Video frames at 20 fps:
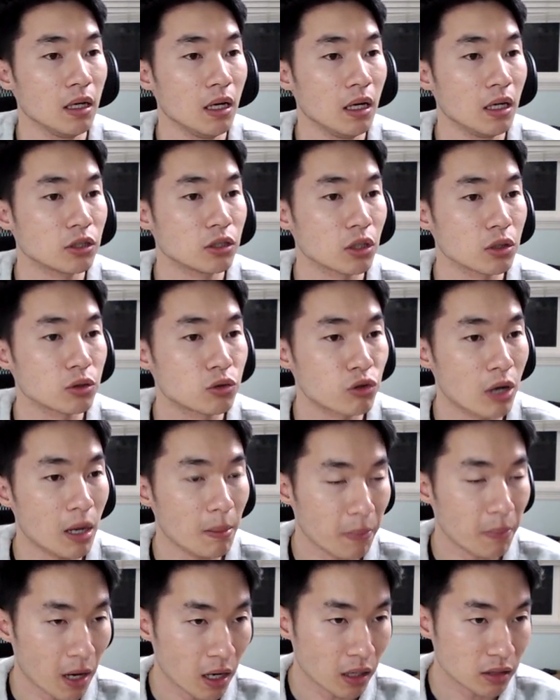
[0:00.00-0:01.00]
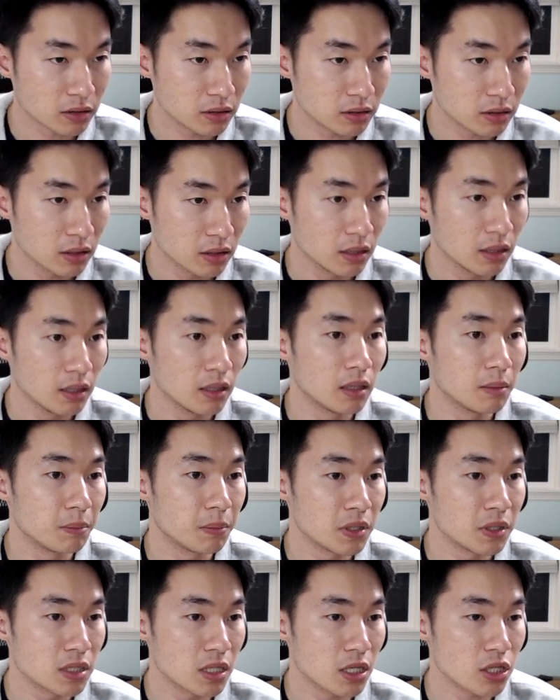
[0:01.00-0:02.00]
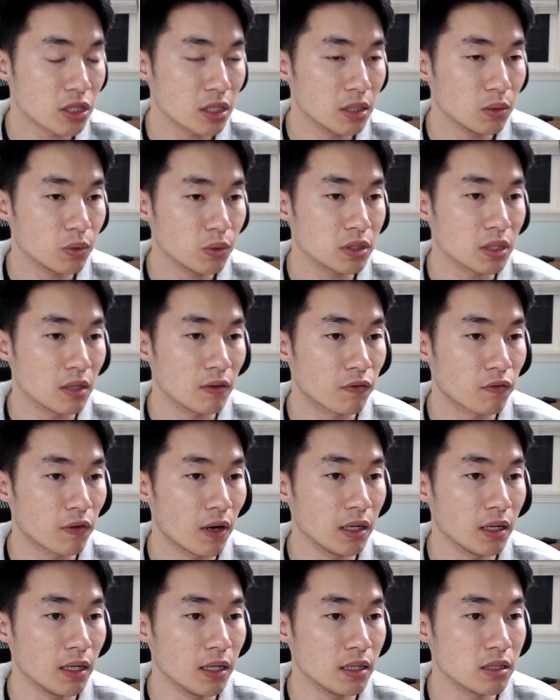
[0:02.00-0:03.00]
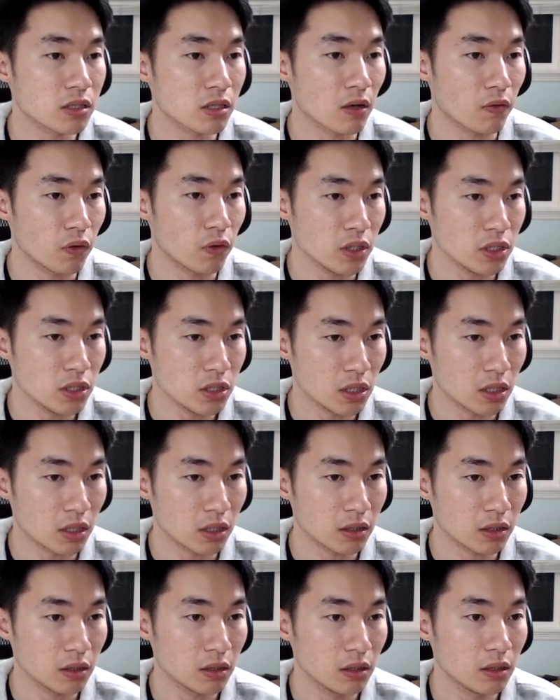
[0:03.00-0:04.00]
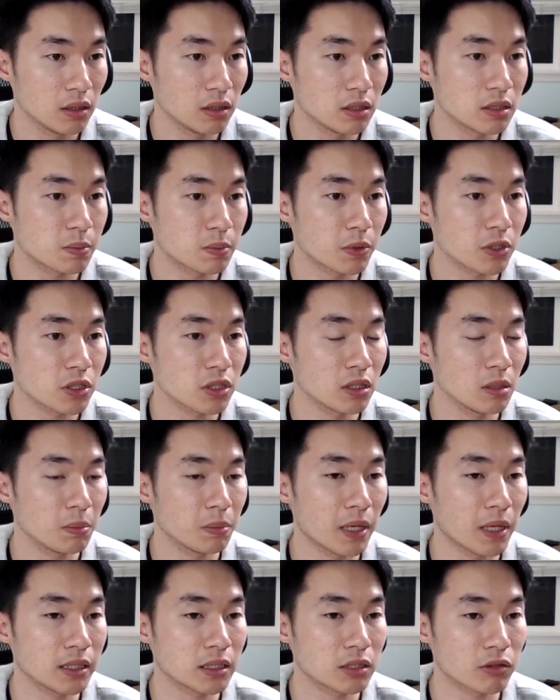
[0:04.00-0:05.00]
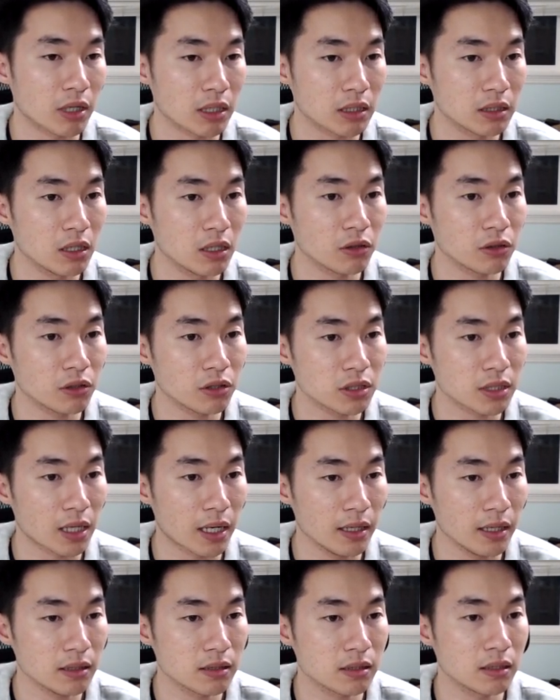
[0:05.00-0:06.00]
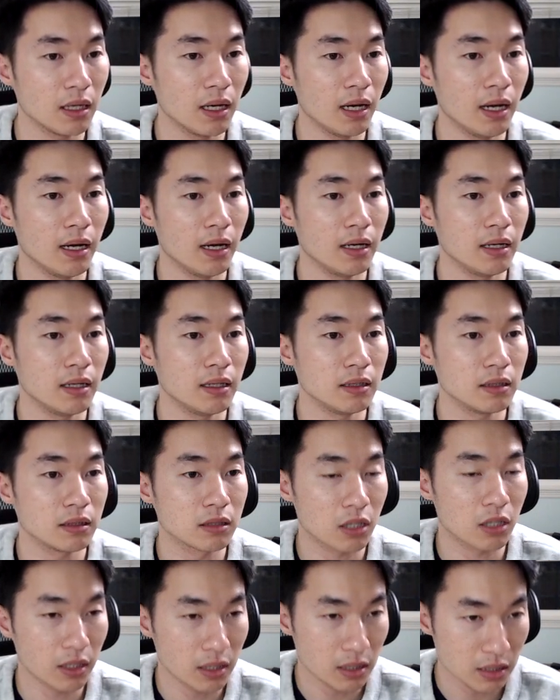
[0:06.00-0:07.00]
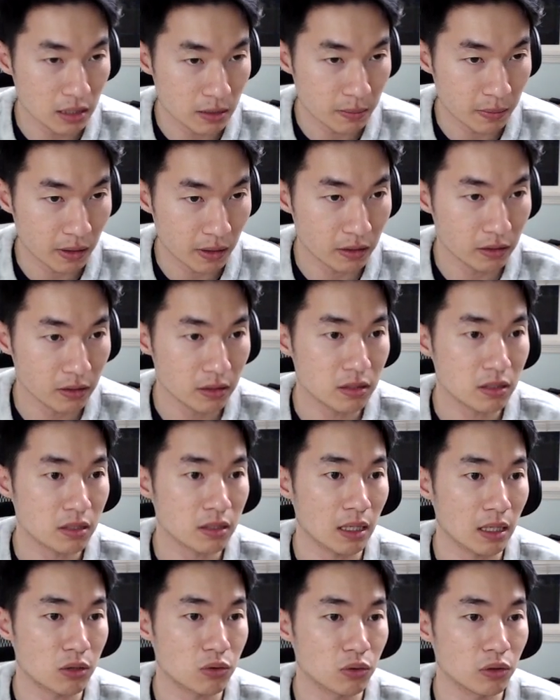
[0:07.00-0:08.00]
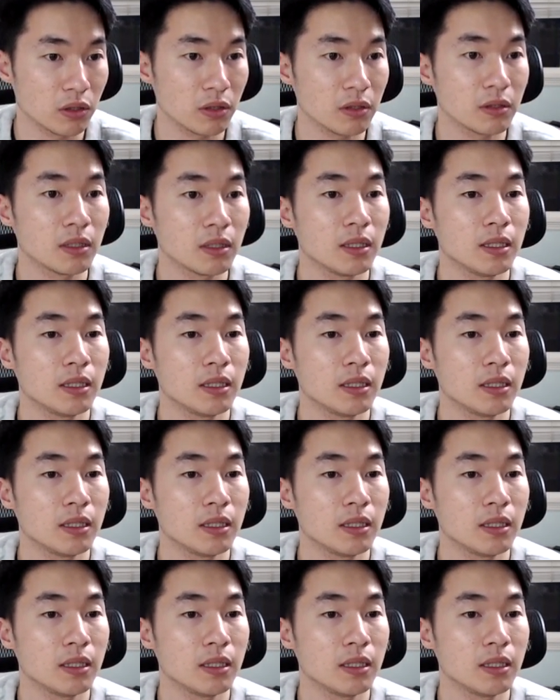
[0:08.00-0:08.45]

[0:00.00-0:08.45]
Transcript: So Dropbox position was a front-end software engineer. This person applied directly on their site and got an email and scheduled.